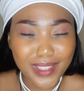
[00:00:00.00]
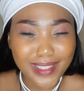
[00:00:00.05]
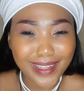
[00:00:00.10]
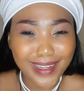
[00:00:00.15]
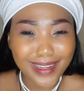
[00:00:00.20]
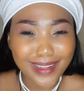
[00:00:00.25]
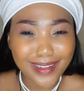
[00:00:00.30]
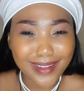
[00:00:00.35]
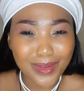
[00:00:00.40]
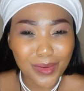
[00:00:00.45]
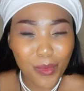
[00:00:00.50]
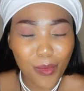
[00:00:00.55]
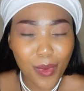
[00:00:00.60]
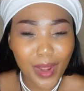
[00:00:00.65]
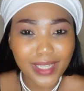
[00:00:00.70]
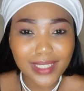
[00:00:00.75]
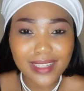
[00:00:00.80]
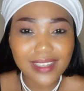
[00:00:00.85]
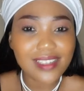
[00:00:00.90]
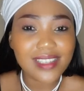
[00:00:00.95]
like,
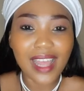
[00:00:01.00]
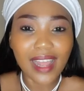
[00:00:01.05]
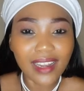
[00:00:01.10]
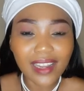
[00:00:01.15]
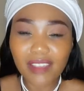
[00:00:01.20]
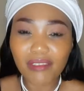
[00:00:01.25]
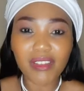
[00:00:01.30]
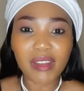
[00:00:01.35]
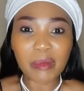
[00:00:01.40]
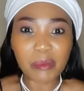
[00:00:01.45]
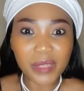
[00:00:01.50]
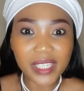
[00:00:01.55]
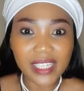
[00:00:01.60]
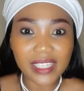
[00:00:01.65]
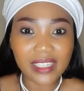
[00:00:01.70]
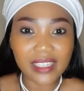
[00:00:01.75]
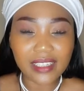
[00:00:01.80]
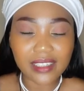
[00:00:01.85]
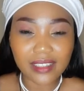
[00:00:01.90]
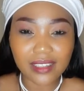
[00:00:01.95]
"What does that even
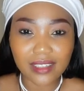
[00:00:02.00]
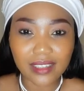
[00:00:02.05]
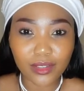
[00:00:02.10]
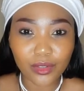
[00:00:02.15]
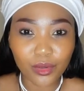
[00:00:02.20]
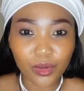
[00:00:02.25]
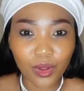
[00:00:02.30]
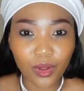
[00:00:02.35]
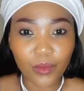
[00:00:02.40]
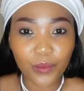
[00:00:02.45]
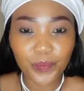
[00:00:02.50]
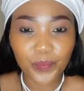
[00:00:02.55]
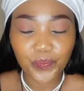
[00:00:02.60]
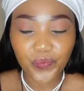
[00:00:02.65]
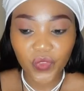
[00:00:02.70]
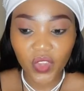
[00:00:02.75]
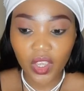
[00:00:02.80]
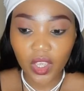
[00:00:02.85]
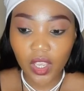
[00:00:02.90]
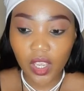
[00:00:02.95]
mean?" You know?
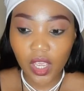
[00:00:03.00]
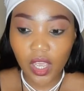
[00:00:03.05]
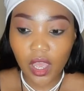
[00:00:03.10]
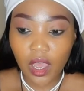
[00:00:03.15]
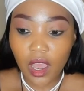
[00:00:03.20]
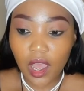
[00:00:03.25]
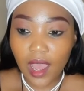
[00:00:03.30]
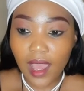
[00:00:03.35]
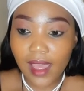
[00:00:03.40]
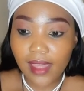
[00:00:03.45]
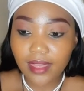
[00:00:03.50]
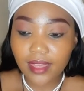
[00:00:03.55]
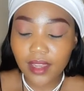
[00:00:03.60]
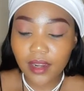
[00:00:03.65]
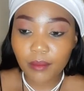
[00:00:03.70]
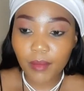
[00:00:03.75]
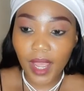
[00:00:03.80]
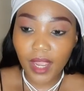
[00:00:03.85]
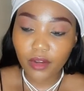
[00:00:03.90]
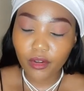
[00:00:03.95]
And then
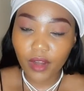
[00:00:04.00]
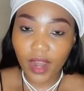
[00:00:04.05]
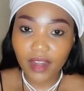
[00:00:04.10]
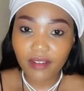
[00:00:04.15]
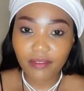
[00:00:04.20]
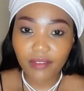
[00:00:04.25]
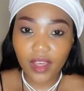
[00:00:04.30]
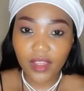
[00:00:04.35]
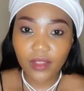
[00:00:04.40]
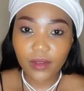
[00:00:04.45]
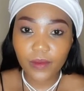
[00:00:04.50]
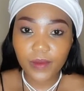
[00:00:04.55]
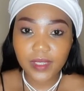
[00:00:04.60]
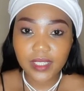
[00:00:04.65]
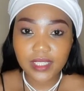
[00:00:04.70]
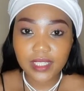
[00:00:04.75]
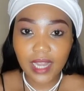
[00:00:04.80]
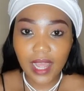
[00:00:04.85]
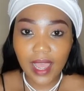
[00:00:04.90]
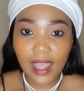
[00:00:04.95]
my grandfather
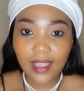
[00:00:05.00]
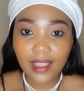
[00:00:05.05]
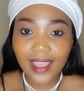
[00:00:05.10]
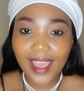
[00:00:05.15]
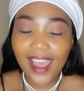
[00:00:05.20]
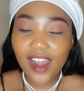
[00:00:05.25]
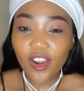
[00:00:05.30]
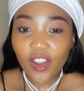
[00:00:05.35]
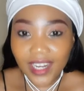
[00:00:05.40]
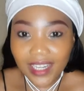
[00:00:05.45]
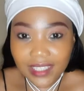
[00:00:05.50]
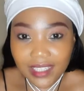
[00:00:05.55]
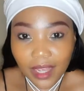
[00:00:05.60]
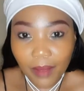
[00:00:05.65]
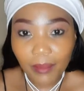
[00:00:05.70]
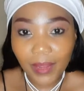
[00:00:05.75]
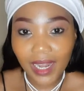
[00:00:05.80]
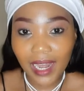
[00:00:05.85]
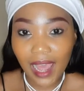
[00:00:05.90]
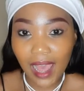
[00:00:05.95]
was like, "Elona
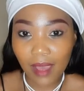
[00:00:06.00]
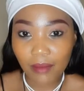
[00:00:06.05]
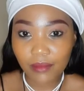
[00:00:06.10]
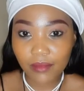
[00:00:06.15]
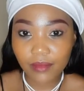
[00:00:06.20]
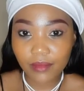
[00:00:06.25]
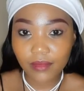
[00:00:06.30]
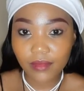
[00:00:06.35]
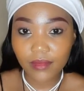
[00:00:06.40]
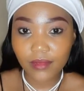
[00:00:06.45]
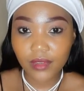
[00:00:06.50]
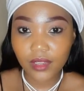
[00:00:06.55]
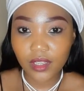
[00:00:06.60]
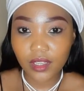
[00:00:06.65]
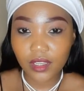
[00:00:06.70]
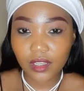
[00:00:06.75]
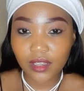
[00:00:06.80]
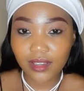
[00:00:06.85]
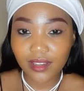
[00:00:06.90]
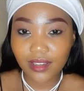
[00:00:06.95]
Tembalam."
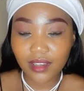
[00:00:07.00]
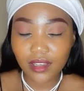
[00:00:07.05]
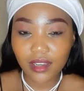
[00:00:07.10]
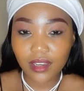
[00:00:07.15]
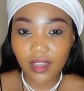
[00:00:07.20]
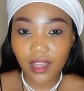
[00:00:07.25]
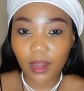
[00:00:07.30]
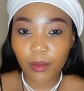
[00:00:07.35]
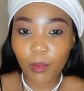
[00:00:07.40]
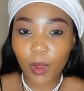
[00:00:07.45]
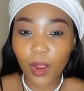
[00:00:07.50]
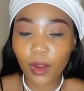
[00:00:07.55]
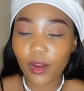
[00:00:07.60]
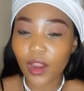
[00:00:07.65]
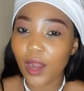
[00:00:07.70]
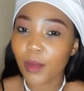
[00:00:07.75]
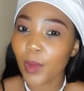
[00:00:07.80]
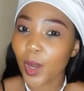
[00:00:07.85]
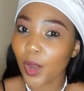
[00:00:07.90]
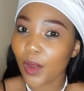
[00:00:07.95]
And my
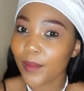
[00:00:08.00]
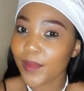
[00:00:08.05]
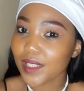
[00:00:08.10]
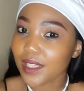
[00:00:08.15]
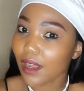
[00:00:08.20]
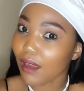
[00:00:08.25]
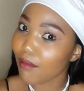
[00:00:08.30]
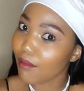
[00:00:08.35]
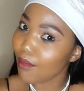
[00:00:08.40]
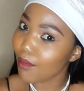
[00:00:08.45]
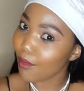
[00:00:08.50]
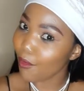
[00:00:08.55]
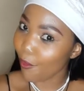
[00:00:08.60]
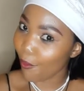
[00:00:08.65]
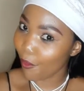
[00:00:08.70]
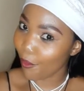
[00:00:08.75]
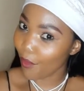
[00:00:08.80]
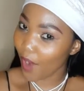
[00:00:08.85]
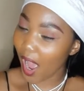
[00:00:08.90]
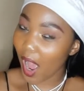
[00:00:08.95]
grandma's like,
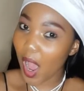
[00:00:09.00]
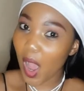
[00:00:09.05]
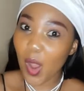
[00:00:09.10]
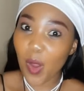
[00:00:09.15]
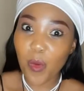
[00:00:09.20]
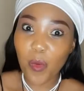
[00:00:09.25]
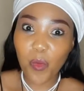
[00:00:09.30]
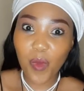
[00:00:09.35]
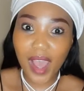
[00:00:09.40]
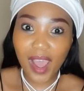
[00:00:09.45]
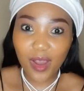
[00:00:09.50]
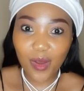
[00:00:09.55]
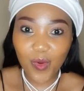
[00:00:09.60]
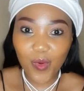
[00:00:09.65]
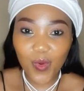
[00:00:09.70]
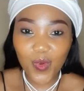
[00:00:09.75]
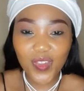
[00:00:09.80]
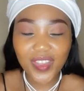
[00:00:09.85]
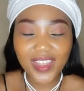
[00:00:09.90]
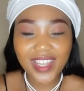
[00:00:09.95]
"Oh,
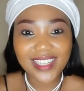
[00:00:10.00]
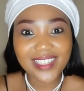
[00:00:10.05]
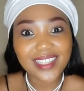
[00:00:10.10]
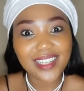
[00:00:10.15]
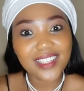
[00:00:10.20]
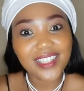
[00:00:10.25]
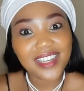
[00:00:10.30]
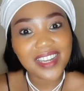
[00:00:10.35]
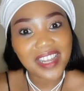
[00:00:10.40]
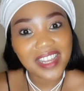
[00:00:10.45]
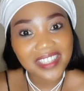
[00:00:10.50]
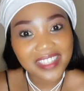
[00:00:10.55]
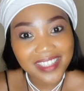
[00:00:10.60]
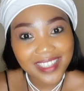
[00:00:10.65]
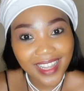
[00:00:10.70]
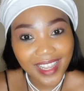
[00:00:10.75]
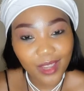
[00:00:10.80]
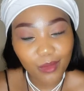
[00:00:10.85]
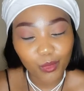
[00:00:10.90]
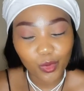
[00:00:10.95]
wow, that's such a nice
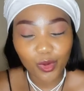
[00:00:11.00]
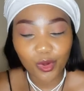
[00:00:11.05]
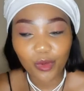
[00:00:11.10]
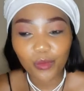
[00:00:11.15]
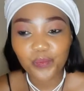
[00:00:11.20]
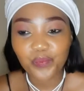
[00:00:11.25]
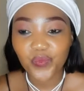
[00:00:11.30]
name, you know."